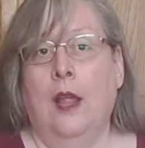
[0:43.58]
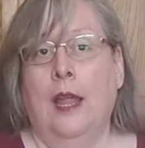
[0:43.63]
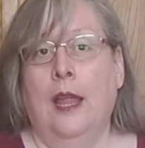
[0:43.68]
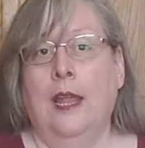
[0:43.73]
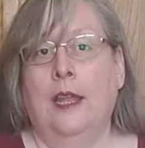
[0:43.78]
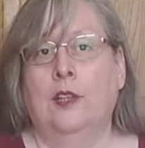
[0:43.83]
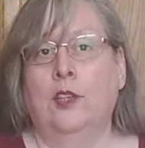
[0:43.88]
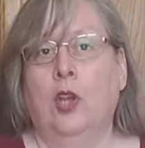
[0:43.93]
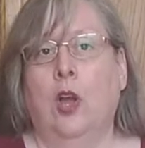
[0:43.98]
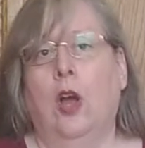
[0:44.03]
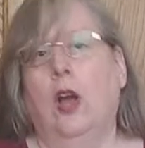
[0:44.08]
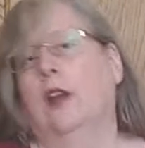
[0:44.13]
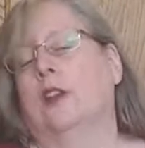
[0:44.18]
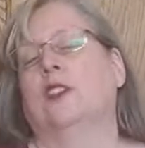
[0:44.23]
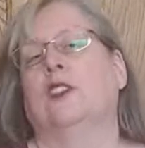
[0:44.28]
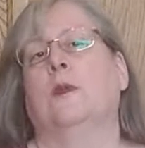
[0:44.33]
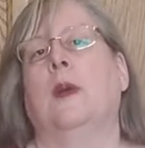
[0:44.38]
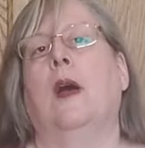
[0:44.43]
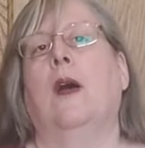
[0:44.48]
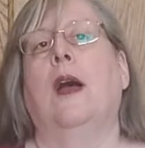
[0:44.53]
it
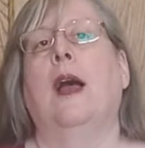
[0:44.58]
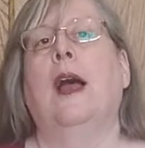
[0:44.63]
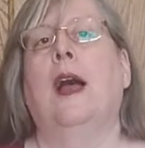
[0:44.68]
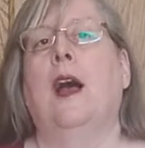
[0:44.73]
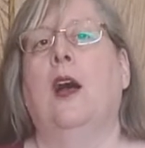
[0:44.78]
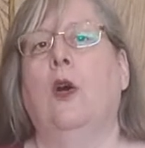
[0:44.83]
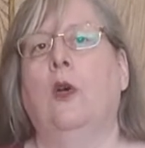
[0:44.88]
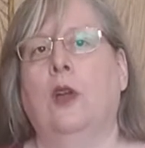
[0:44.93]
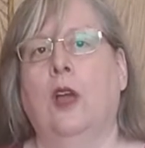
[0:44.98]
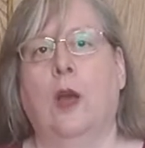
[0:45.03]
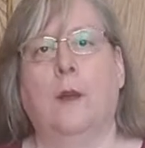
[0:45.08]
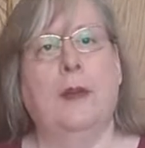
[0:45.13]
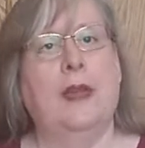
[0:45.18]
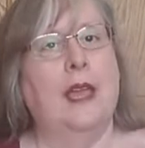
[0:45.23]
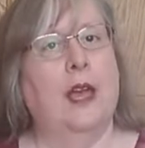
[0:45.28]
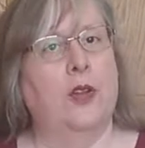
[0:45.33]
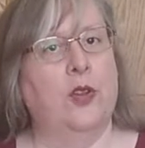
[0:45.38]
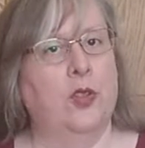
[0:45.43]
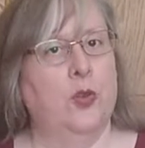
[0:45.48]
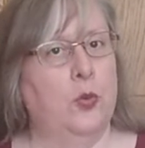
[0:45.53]
talks about how
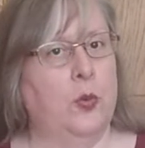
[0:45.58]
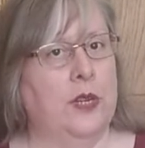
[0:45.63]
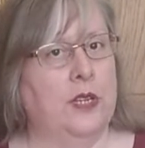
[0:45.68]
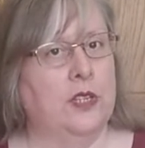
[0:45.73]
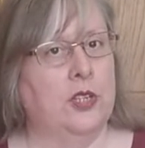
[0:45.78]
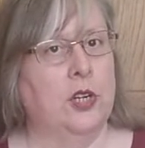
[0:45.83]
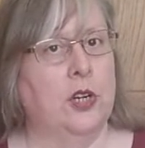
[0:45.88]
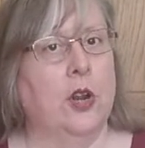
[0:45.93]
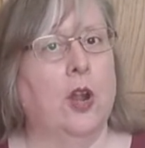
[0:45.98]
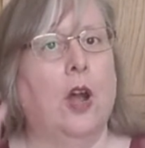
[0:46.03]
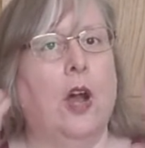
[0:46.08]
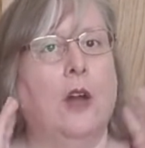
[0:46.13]
coming out of the winter,